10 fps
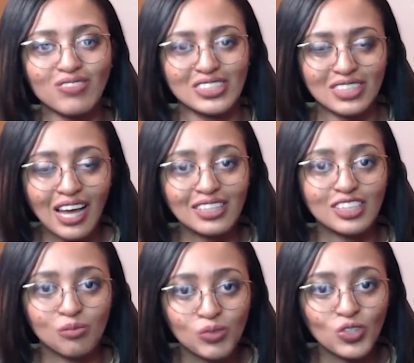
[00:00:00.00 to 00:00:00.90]
a solid
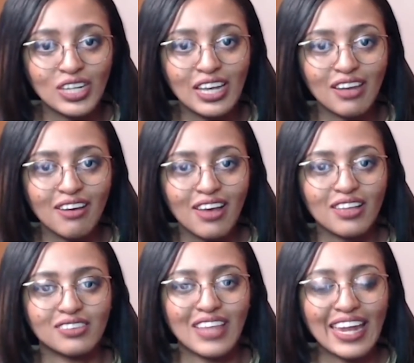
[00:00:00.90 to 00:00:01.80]
community
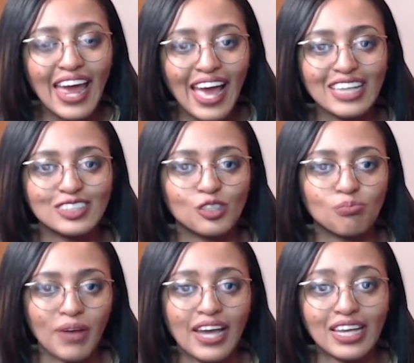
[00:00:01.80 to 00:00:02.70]
that has your
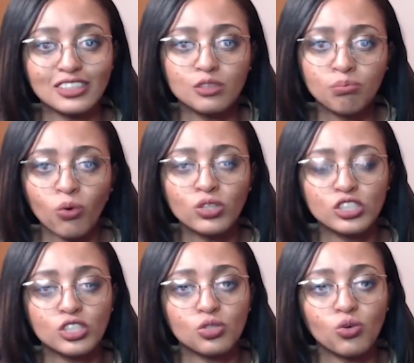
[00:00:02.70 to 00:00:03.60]
back and
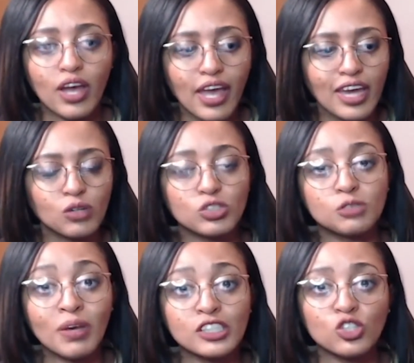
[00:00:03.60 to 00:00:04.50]
supports you and
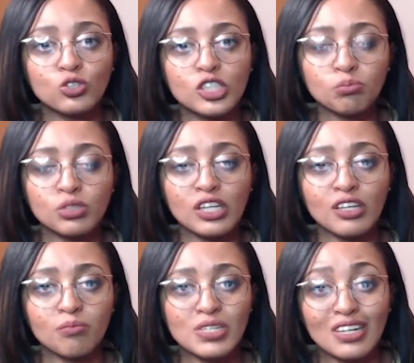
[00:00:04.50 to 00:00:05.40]
respects you
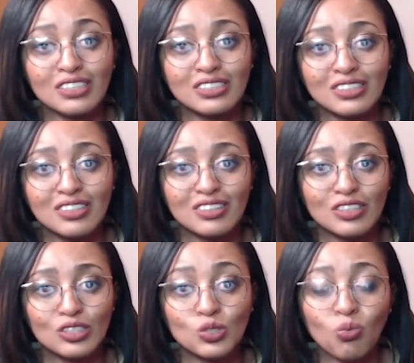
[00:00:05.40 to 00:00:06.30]
simply because
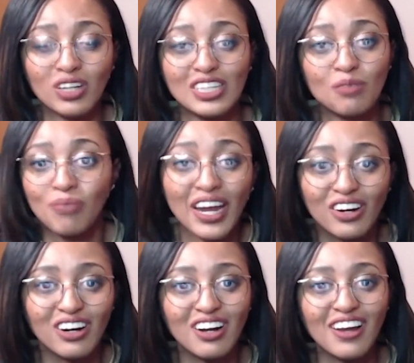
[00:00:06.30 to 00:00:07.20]
you want to get
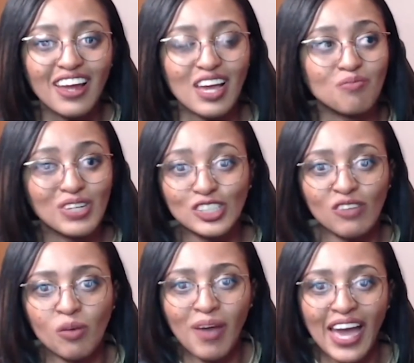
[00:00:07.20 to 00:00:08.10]
better and because you
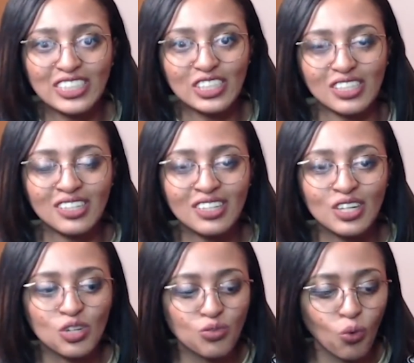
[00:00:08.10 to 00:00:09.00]
have a
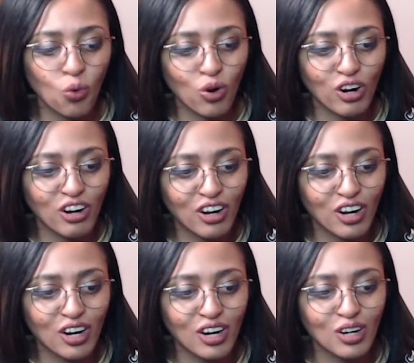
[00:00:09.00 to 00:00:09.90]
passion
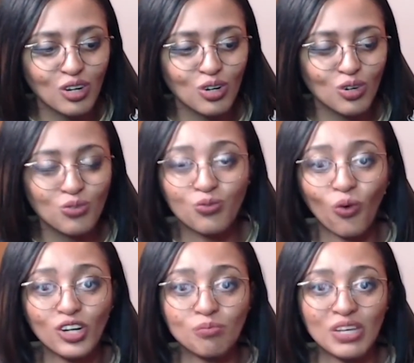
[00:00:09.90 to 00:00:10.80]
for
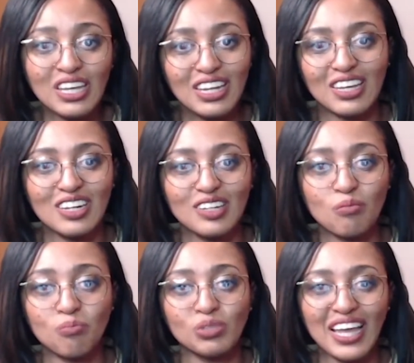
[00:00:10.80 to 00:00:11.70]
for competing and,
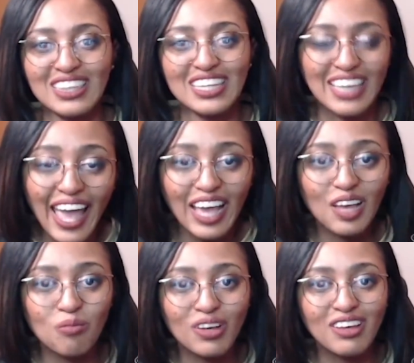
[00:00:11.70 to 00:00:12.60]
and playing the game.